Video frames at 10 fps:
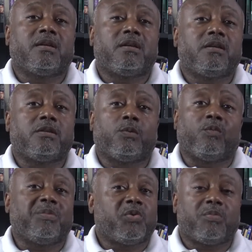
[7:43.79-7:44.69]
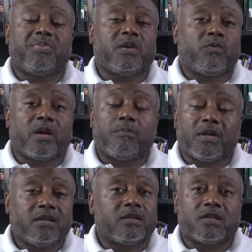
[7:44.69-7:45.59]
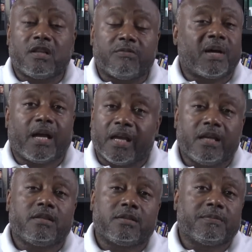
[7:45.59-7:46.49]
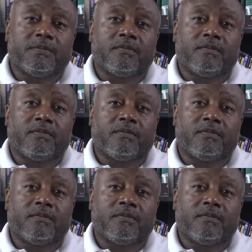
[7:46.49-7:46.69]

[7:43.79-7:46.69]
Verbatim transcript: Because women with big round butt dunks love my ass.